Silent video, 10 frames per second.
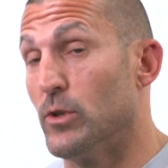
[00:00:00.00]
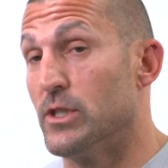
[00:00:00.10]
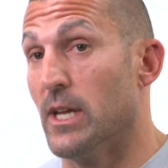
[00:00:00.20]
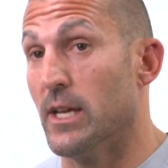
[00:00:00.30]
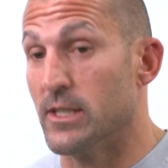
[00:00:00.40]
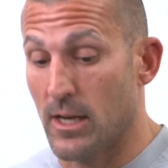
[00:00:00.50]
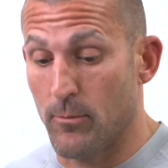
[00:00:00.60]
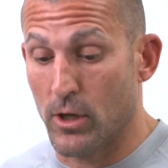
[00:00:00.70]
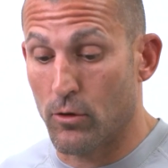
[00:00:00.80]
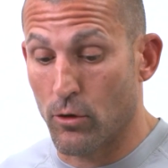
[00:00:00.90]
which is
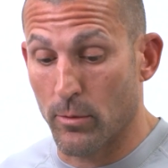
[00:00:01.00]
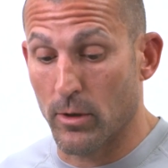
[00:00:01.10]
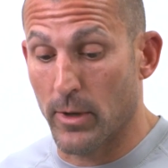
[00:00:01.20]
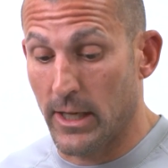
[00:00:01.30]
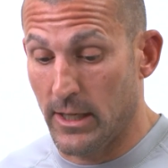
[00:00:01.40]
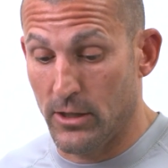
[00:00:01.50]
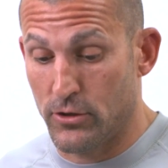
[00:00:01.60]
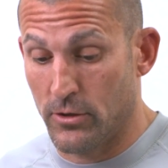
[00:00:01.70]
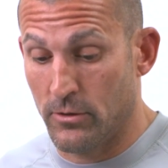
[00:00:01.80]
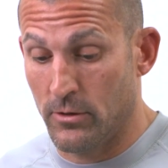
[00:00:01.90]
antimicrobial by
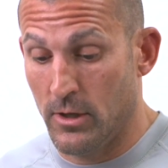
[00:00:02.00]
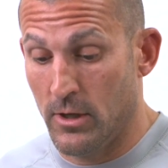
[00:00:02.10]
nature.